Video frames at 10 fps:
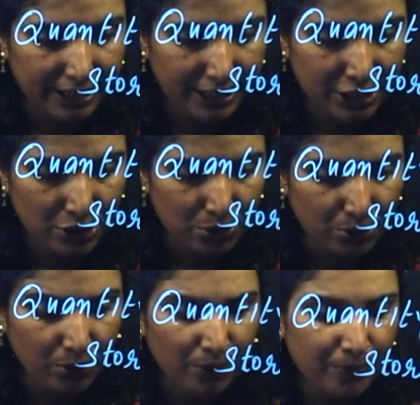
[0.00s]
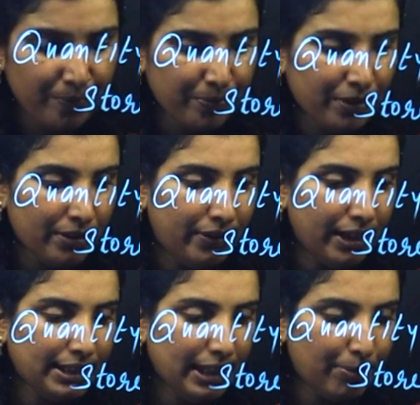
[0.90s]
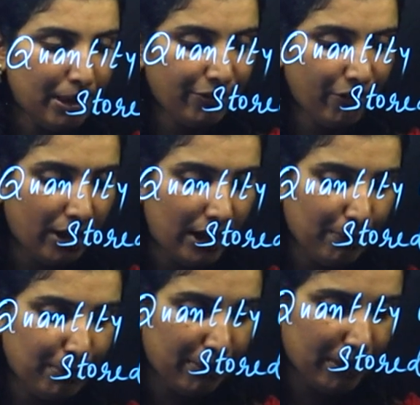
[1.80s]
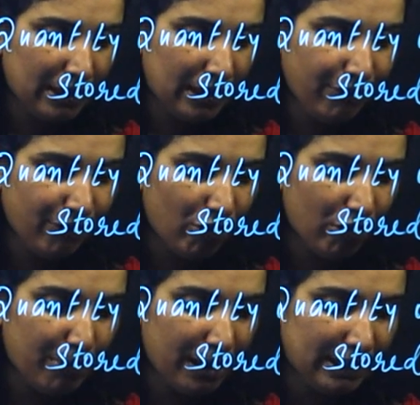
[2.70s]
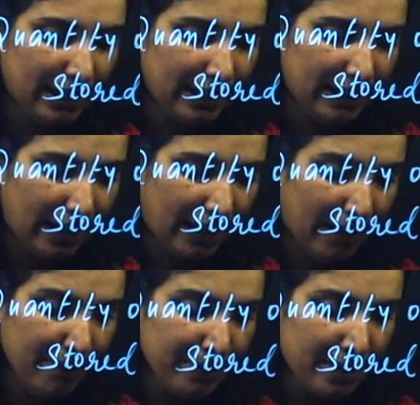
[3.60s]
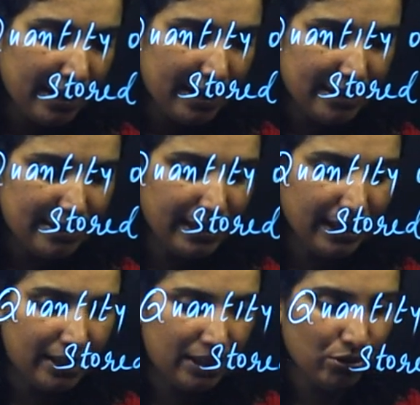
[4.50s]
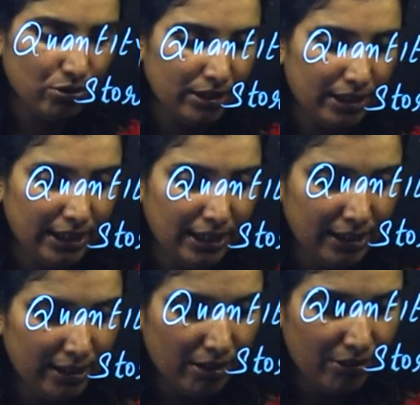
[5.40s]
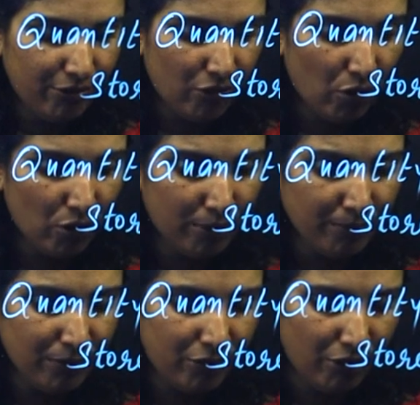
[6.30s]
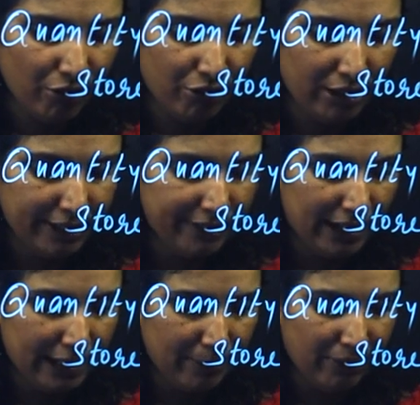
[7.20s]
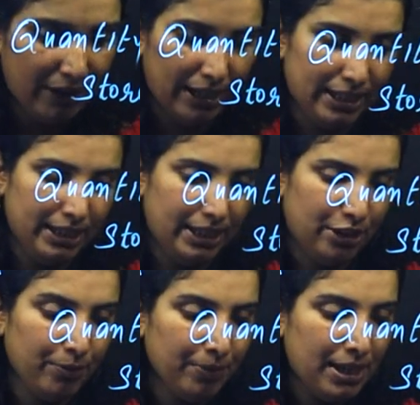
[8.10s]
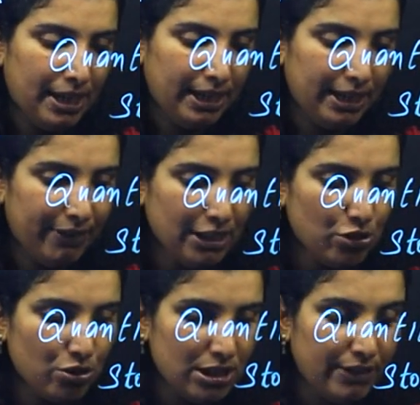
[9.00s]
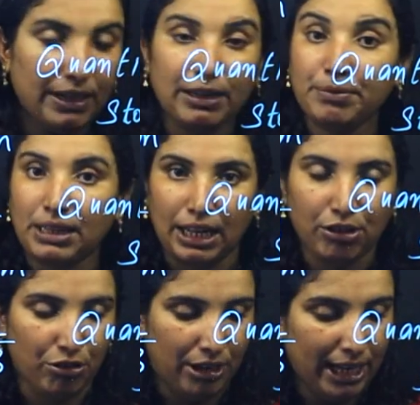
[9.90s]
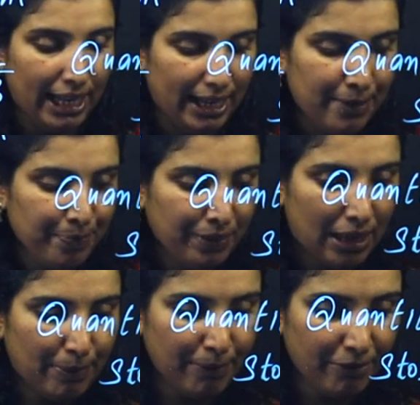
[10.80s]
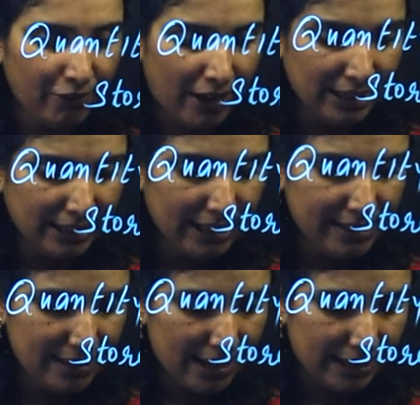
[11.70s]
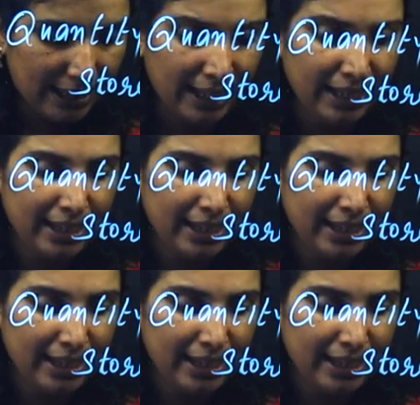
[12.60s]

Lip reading: into 3 by 4 and 4 by 3 is equal to E 4. 4 divided by 1 and 21 and 3. 1 3 is 3,